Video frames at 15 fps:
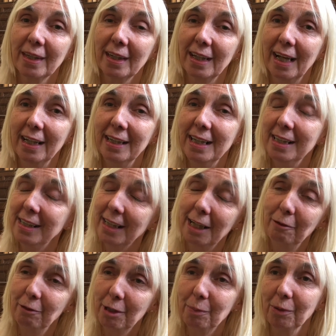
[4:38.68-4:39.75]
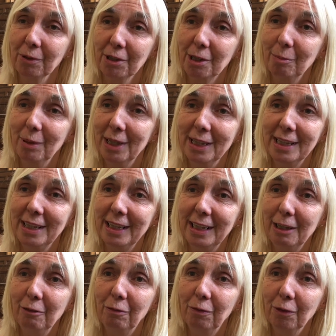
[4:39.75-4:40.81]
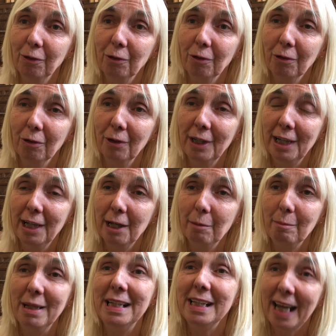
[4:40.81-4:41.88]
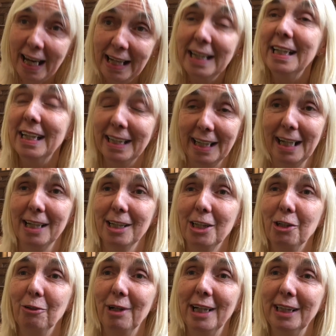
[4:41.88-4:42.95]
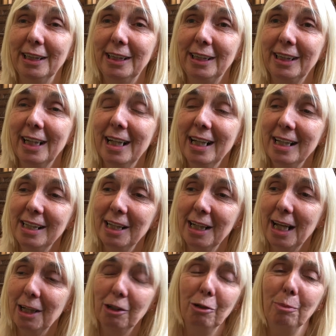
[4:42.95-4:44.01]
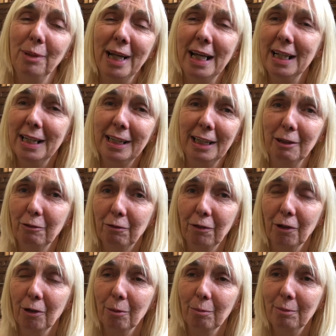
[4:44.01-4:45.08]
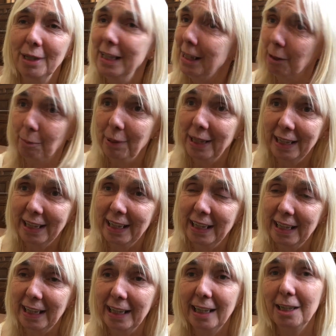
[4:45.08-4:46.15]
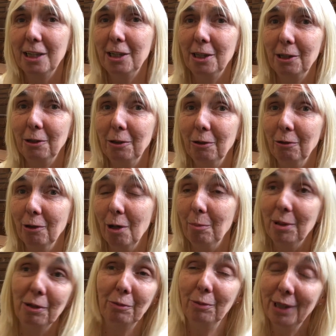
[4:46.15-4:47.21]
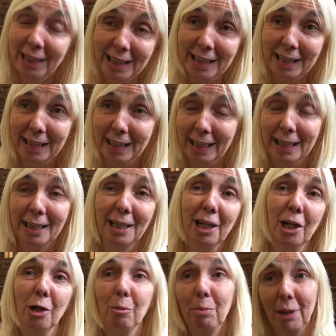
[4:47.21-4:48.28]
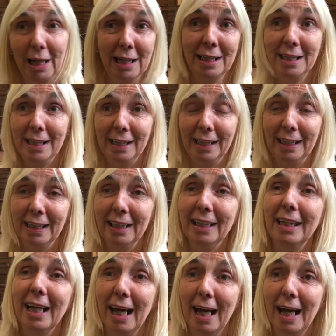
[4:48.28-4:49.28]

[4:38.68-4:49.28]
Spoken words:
and then take responsibility for maintaining that stretch. So that could be anything from litter picking to a bit of weeding, planting,